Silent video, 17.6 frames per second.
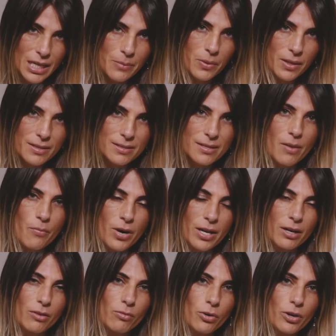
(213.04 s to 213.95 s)
Keeping
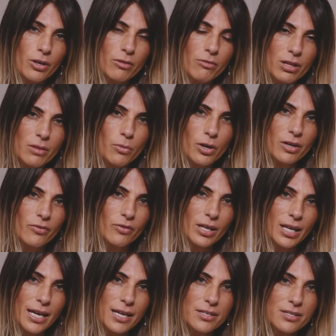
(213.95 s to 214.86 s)
someone at work with
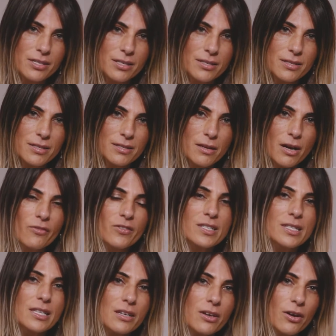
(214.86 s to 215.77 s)
modifications is
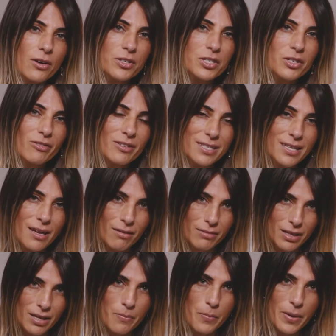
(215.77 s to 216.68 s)
obviously going to
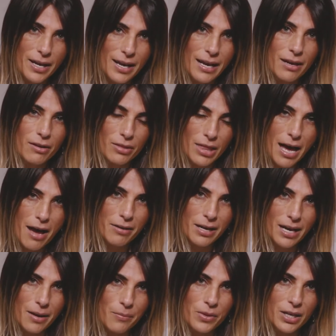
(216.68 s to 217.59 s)
result in a better health
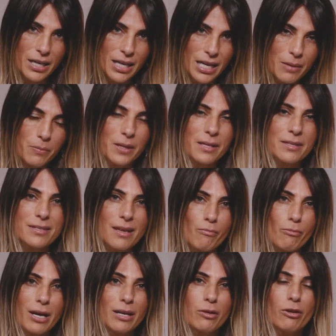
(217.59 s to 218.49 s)
outcome than keeping
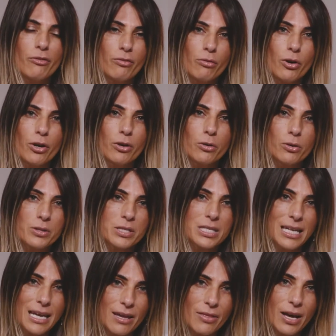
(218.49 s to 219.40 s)
someone off work
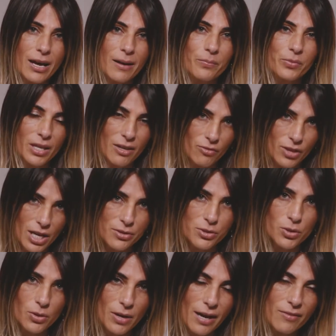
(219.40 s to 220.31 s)
altogether if they
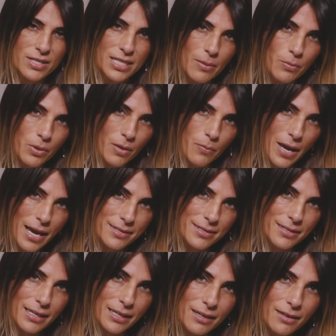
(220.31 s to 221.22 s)
do have some
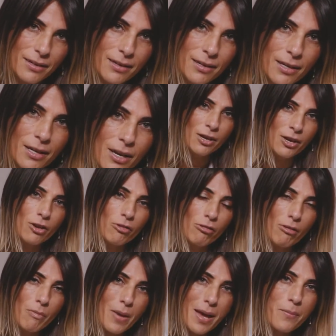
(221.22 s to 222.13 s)
capacity.
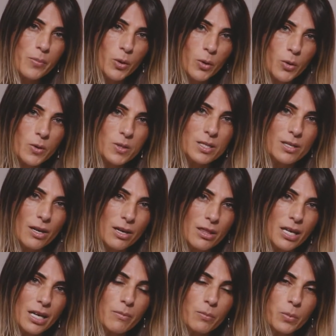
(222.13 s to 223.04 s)
Remember also
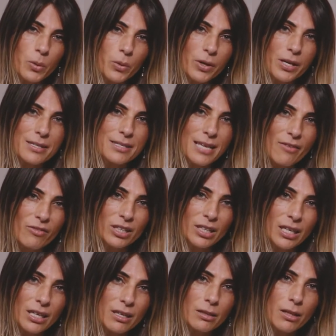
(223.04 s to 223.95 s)
that employers have a
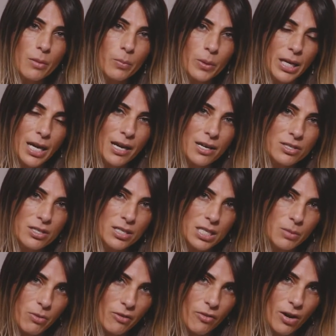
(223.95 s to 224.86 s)
legal obligation
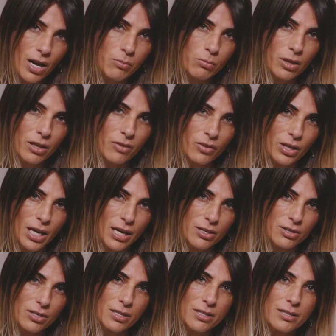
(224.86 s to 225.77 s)
to provide
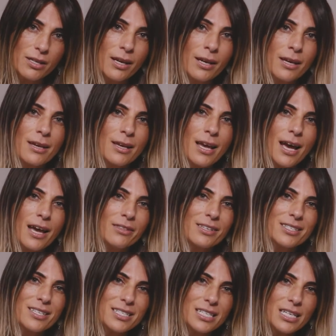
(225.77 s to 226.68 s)
modifications, and
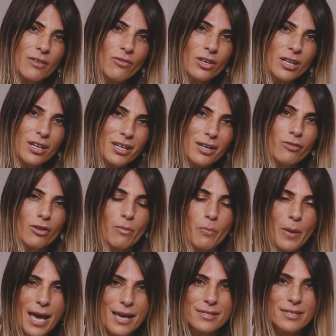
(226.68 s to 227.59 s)
the certificate of
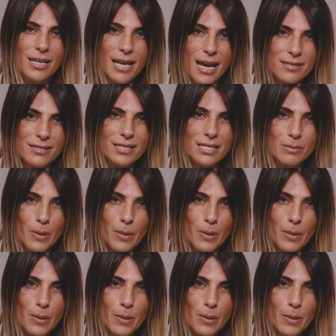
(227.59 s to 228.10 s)
capacity has a